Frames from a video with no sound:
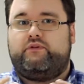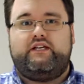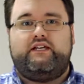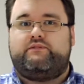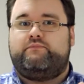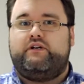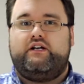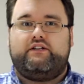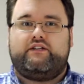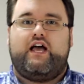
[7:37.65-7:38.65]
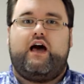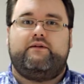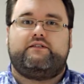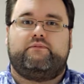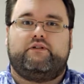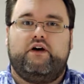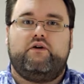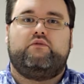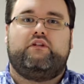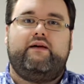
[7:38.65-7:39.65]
please put it on the comments below.